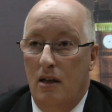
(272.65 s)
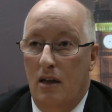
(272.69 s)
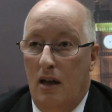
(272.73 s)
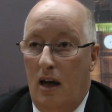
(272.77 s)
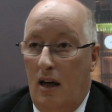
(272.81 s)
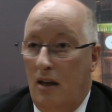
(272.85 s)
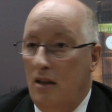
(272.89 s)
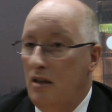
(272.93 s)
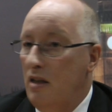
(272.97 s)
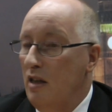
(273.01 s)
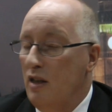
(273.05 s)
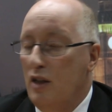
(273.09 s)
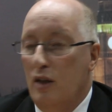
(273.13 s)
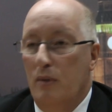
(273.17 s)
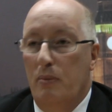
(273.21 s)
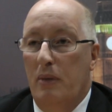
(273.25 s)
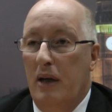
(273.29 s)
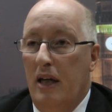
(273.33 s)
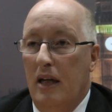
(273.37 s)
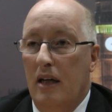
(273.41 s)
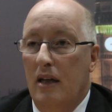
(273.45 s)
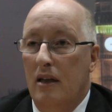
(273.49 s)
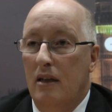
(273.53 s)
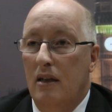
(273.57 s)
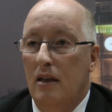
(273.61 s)
and
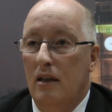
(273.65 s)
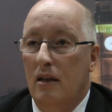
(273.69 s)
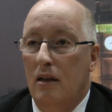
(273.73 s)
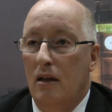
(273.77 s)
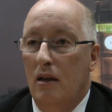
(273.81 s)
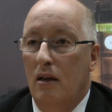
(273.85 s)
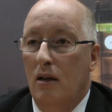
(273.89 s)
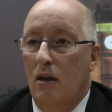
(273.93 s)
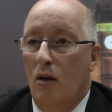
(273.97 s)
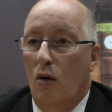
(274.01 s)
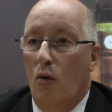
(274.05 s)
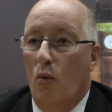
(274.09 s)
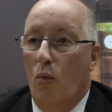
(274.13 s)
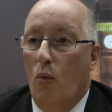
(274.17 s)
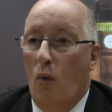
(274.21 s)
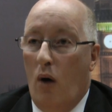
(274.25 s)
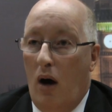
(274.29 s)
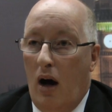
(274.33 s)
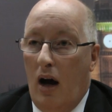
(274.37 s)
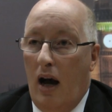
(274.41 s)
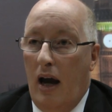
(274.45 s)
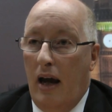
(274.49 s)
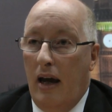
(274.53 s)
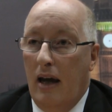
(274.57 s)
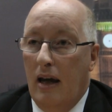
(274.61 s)
disappeared.
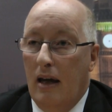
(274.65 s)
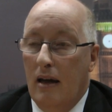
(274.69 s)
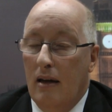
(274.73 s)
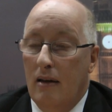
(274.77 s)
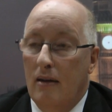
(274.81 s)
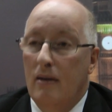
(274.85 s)
Why?